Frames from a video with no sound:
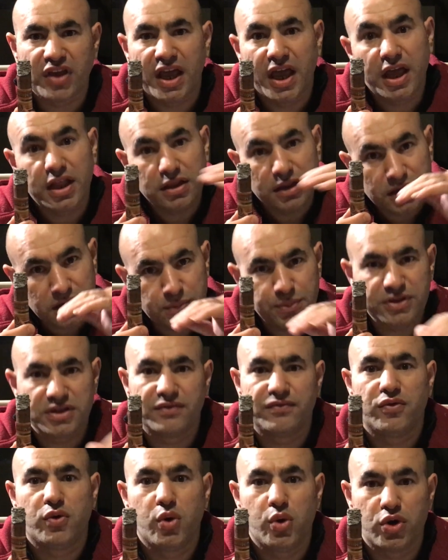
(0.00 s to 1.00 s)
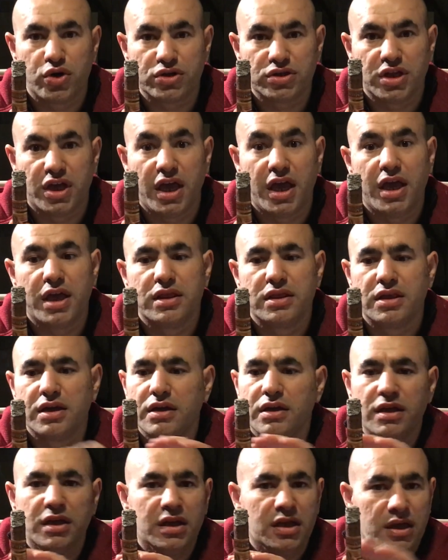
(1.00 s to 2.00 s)
and a little bit of oort,
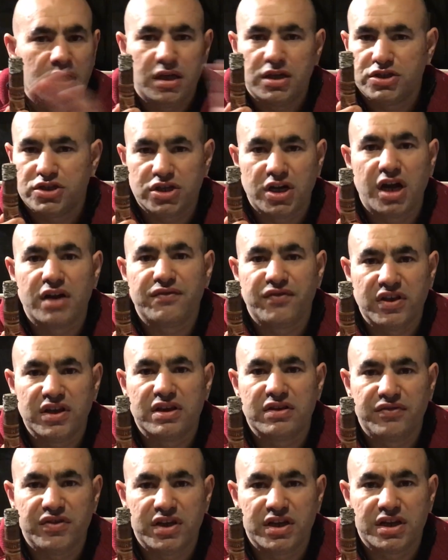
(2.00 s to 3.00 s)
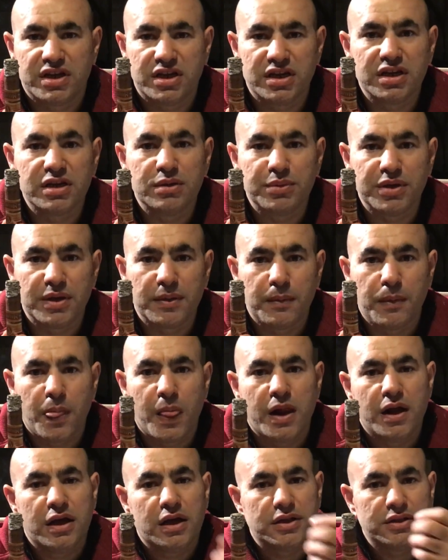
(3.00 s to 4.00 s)
and cigar very, very creamy.
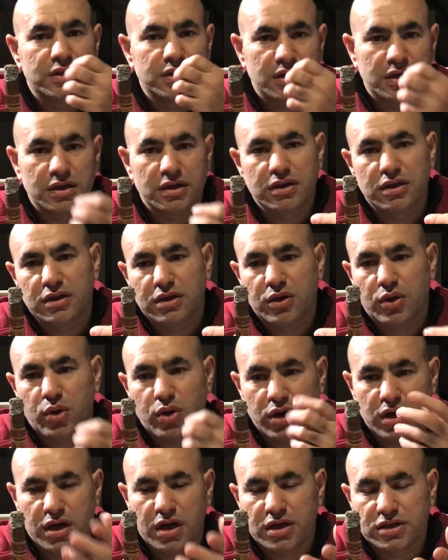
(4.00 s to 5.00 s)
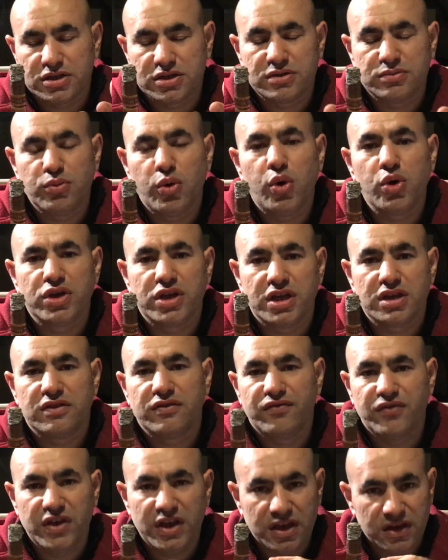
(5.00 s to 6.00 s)
The smoke get
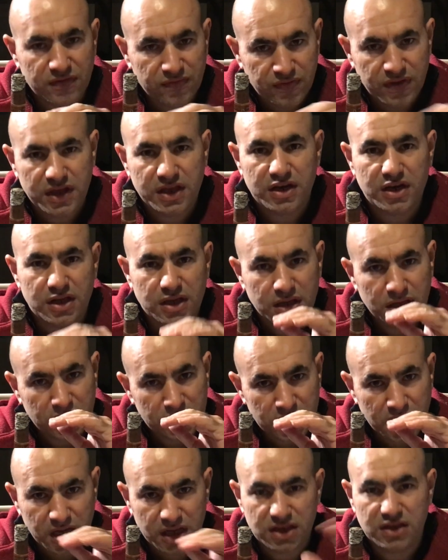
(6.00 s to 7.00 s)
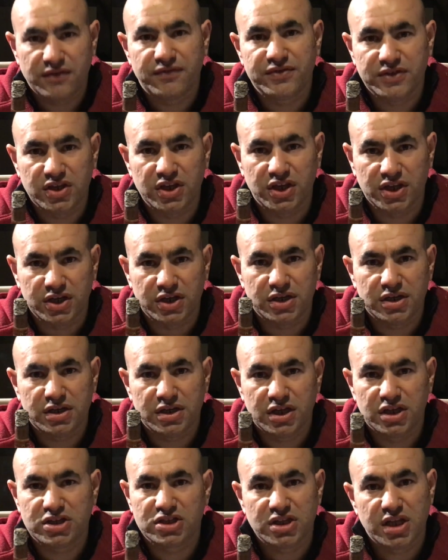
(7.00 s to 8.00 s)
very, very kind of thick.
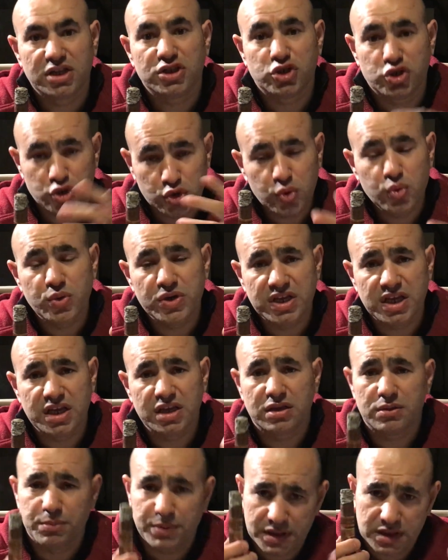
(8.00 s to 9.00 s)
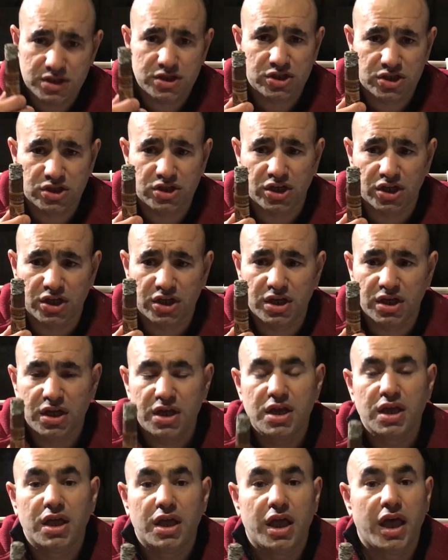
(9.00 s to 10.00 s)
It's not chewy yet, but it's thick.
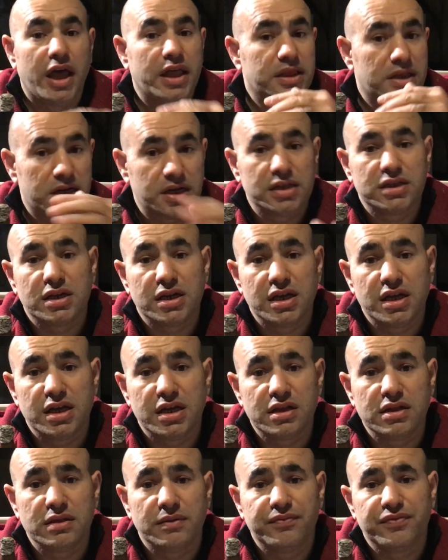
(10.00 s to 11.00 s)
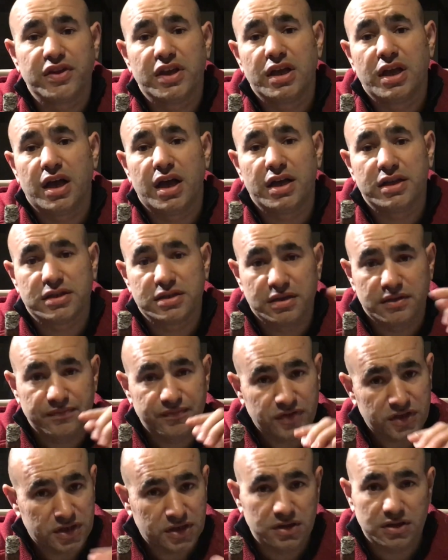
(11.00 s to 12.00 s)
And retrohale has a
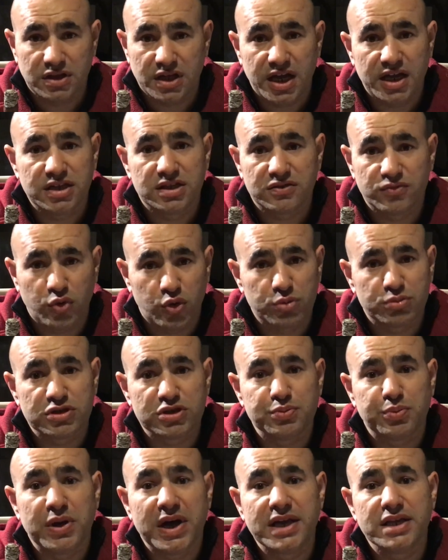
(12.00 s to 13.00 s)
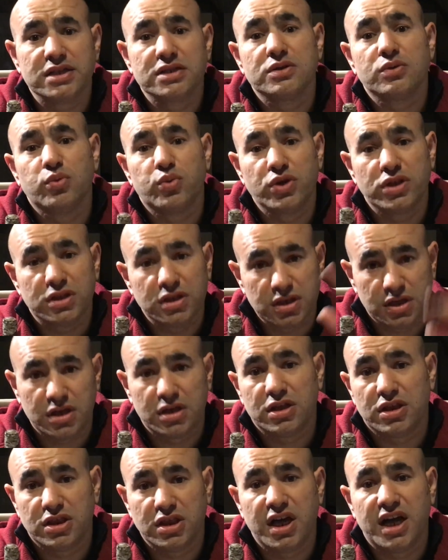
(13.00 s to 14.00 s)
nice warm spice with the
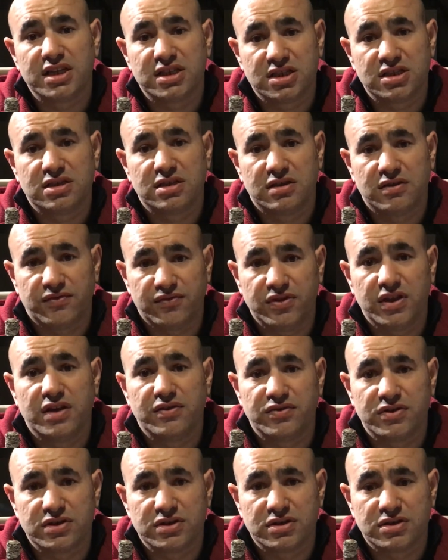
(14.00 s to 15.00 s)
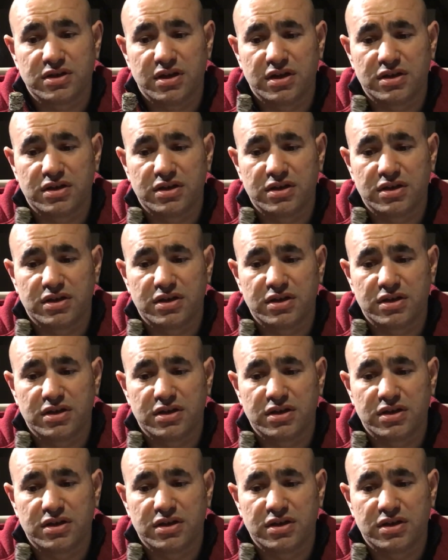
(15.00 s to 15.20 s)
nuts flavors,